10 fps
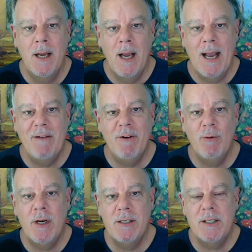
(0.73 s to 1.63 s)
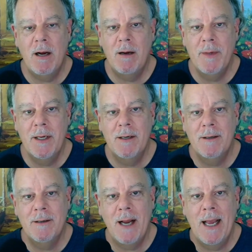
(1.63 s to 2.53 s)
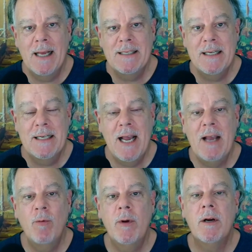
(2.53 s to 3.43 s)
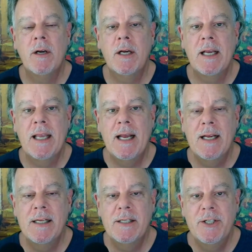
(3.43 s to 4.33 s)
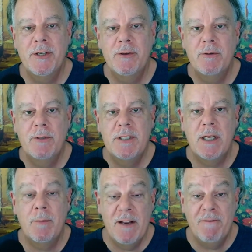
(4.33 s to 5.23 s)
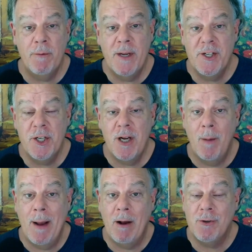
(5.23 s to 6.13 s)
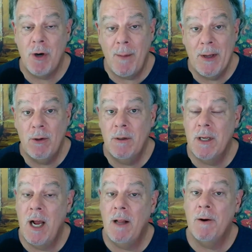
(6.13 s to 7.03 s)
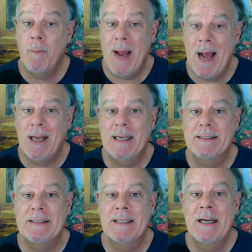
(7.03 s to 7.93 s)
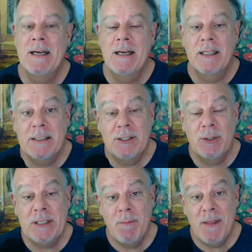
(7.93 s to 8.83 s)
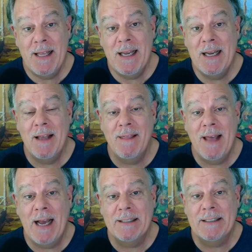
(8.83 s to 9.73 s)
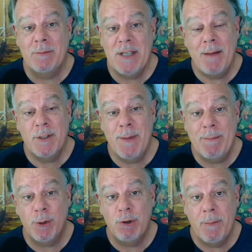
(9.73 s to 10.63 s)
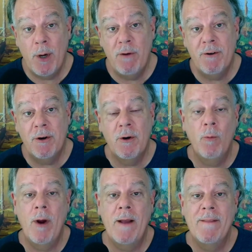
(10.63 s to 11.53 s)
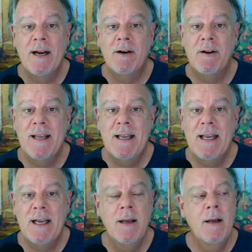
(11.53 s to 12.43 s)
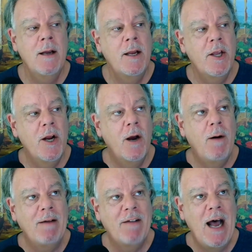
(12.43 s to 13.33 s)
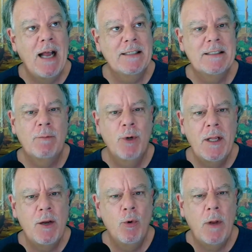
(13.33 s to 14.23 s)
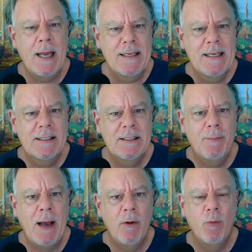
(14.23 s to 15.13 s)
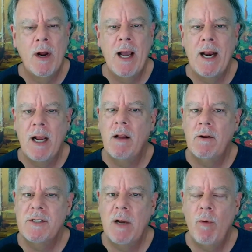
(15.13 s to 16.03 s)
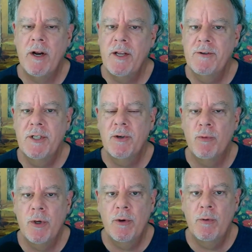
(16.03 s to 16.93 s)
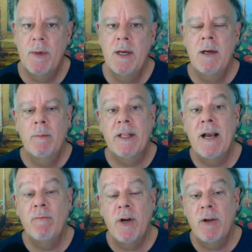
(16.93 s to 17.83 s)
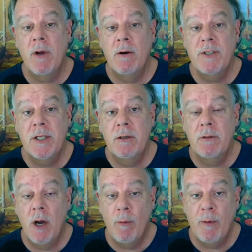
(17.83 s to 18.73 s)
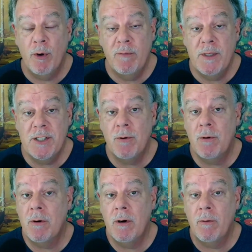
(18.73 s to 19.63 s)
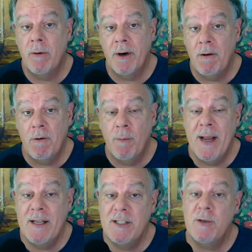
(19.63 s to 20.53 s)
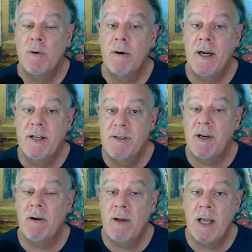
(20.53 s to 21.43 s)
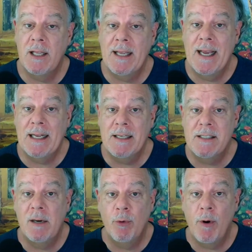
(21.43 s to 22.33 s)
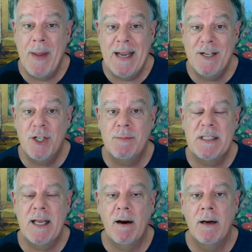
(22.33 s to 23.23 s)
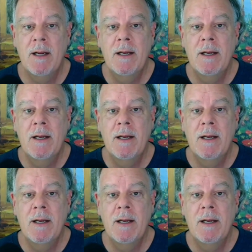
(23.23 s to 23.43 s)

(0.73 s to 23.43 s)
Hey everyone, Tom here, and today we are going to get into some information about tropical color palettes. This is something that sometimes people trip over when they're thinking, I've got some really cool ideas about what kind of colors I want to use in a room. But then when you go to the home improvement store or your local paint store and you start looking at the endless number of paint chips there,